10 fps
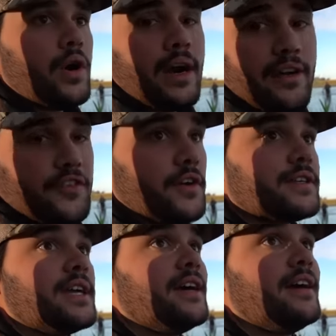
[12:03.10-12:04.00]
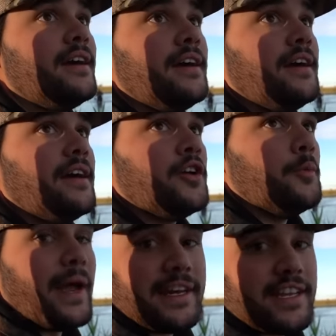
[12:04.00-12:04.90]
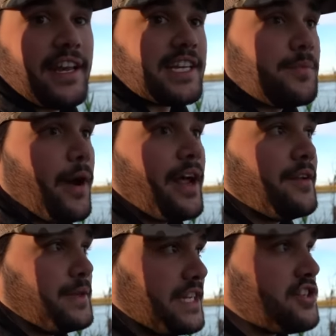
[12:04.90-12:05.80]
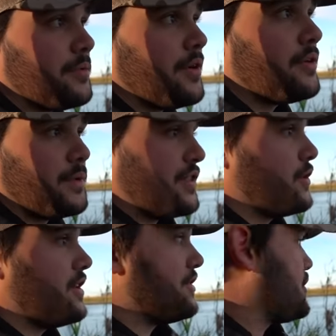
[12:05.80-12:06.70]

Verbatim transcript: All right, folks, made it to the next spot. We ditched the boat, we threw it in the